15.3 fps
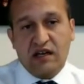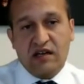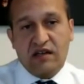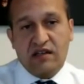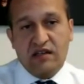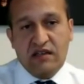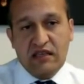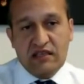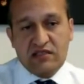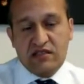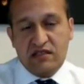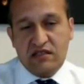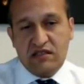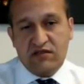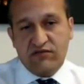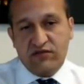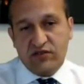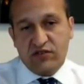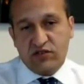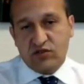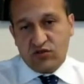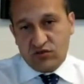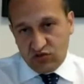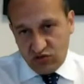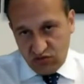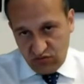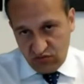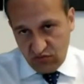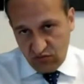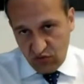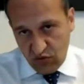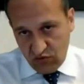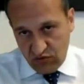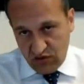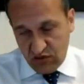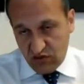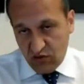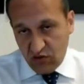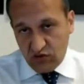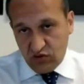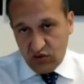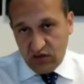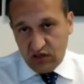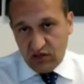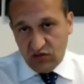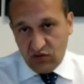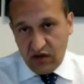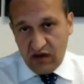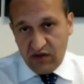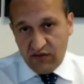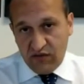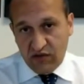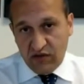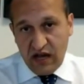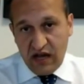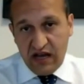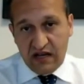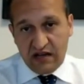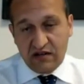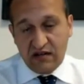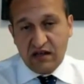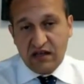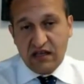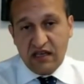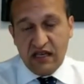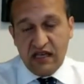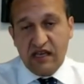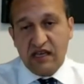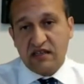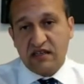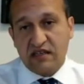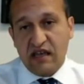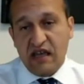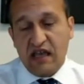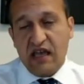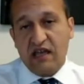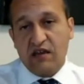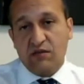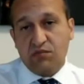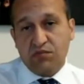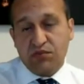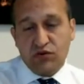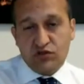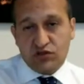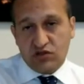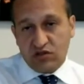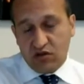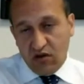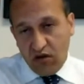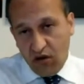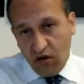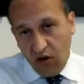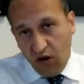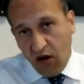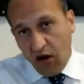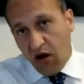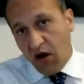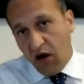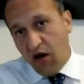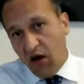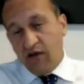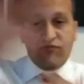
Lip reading: this individual who was a tow truck driver got hit and pushed off